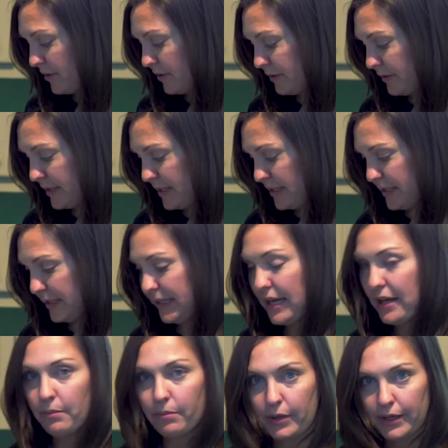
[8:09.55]
You don't need to
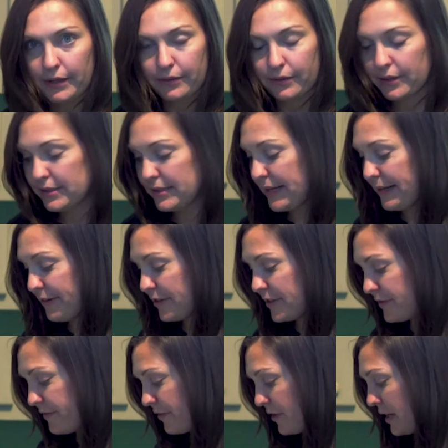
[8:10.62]
get brand new
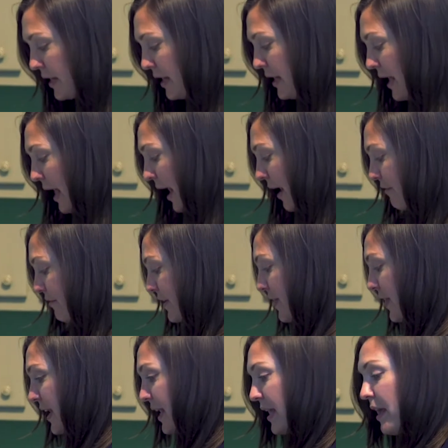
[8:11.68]
containers for
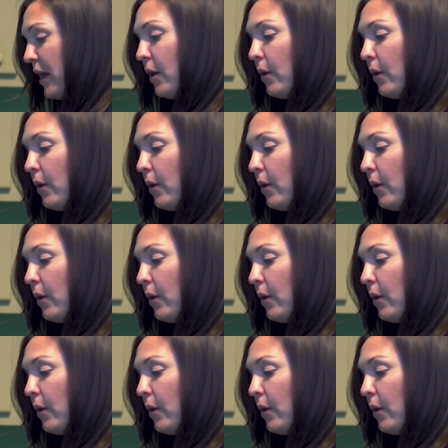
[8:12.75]
everything.